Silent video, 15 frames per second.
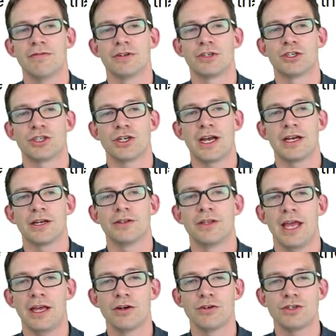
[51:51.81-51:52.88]
a child the
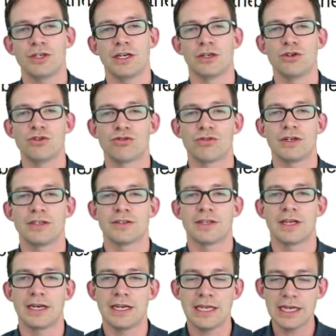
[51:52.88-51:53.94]
energy and nutrients they
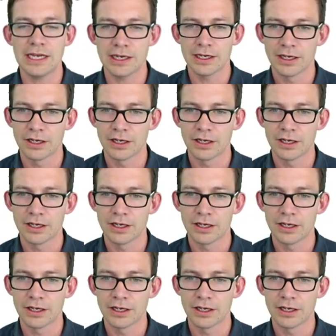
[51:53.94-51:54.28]
need